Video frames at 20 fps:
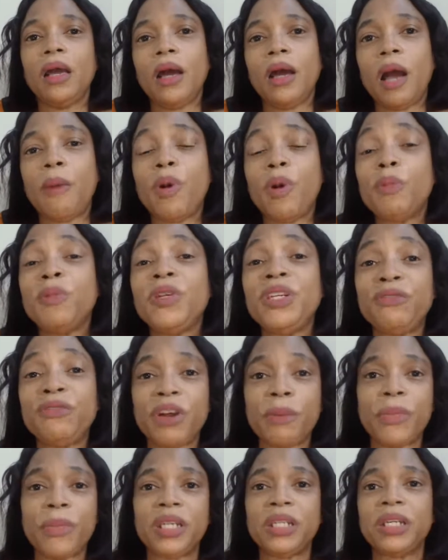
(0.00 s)
among
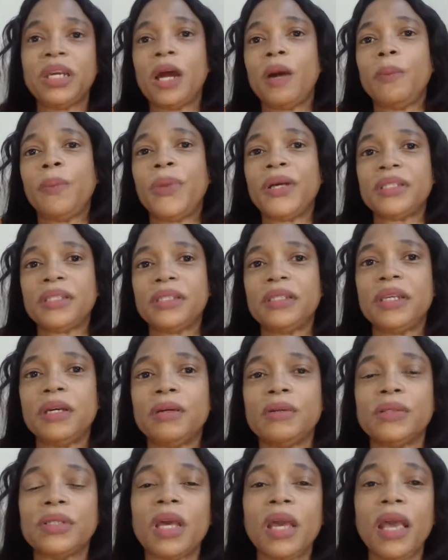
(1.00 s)
different medical
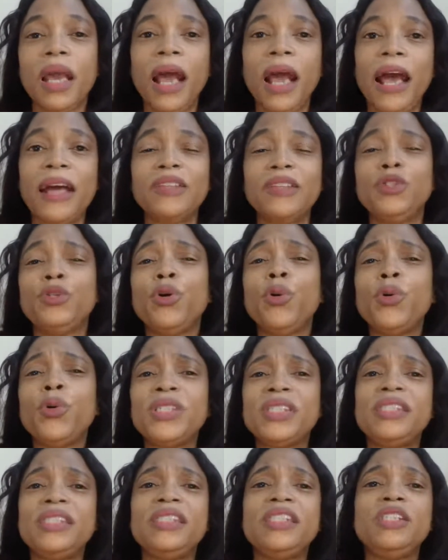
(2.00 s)
personnel. And you
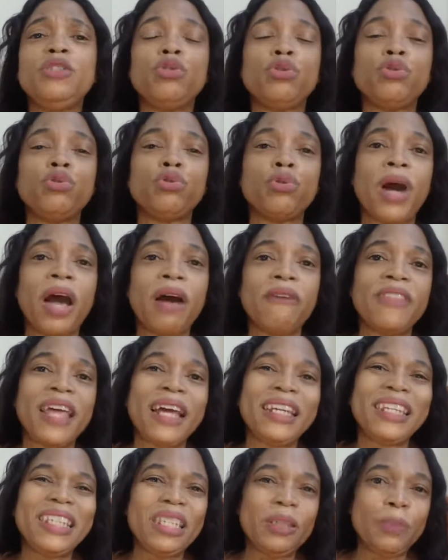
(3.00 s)
always need to have
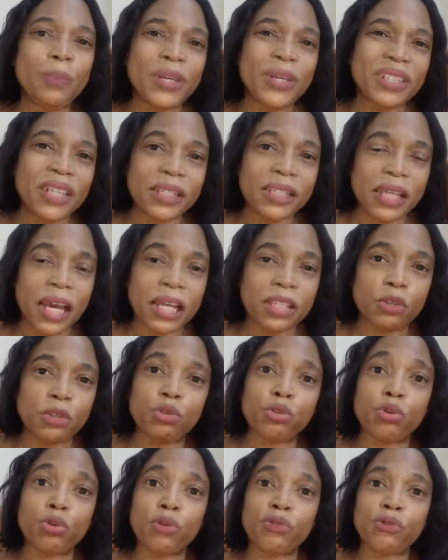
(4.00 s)
that e-patient
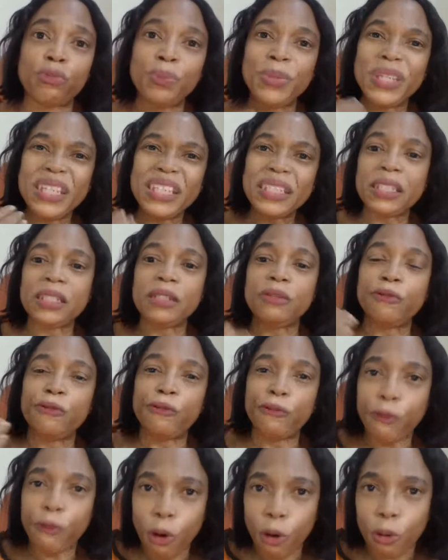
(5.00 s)
attitude of being
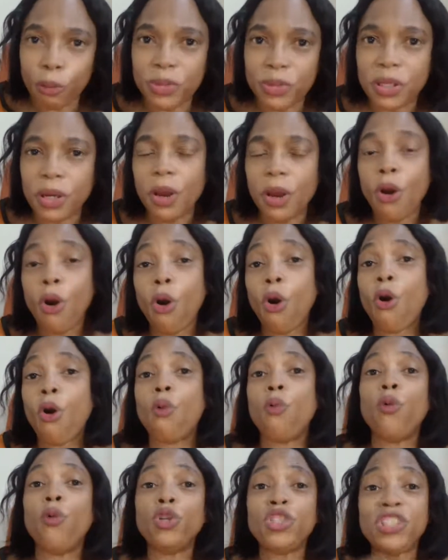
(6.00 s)
informed
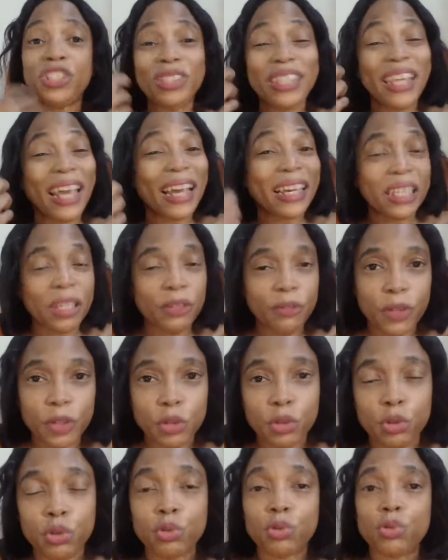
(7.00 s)
on what they are
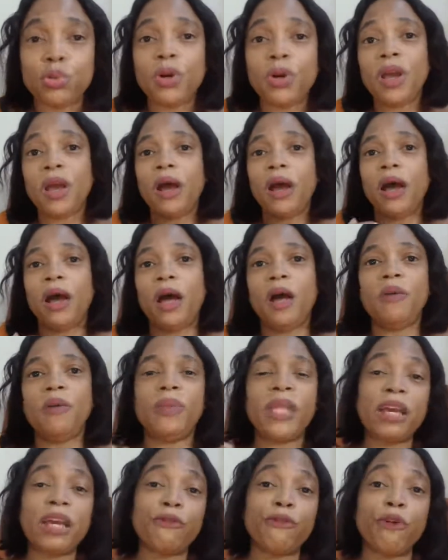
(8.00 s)
giving you.
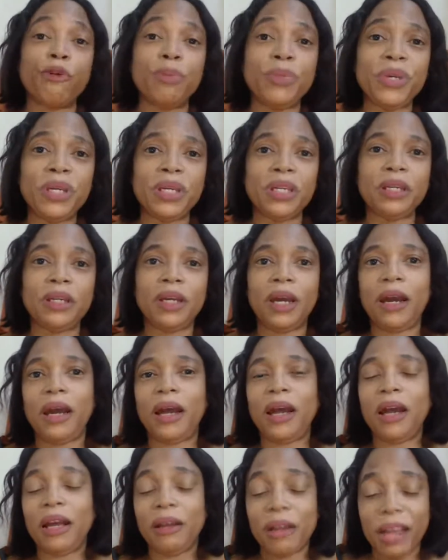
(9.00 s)
Like for me,
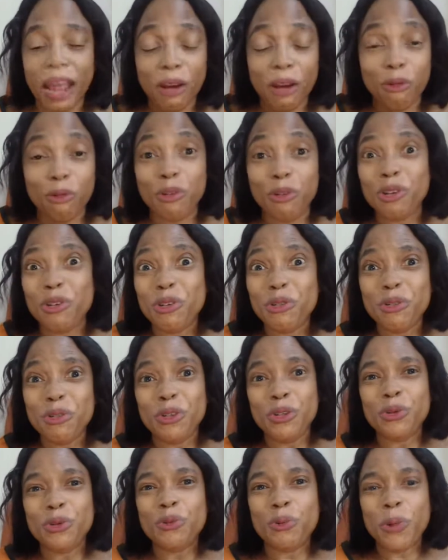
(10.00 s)
I really
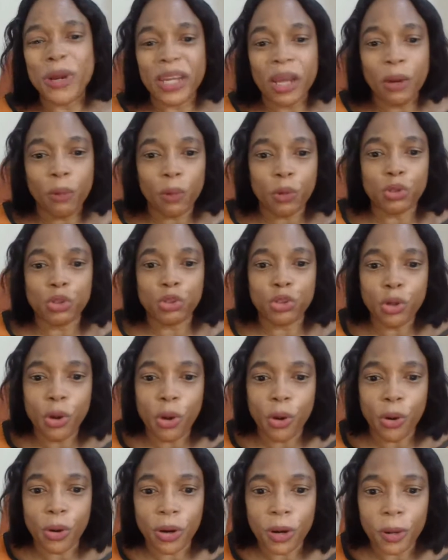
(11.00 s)
knew when I was
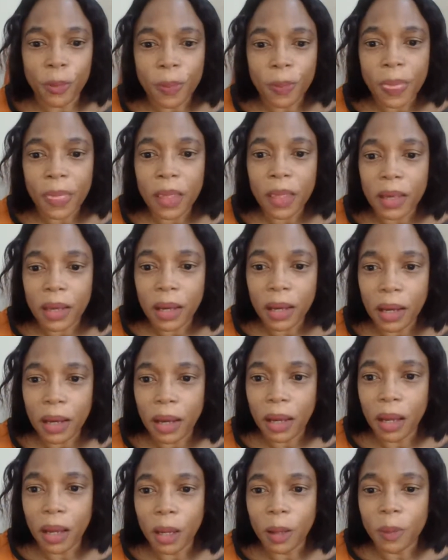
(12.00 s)
young,
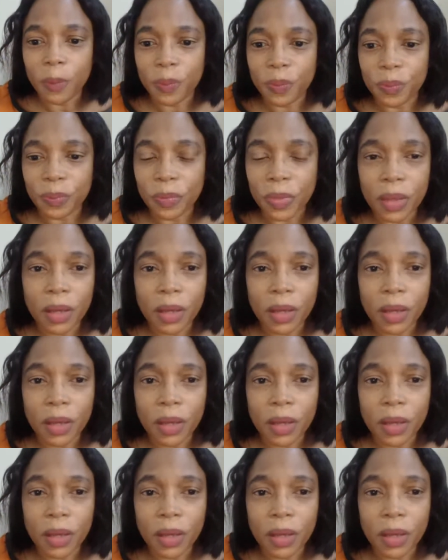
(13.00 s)
I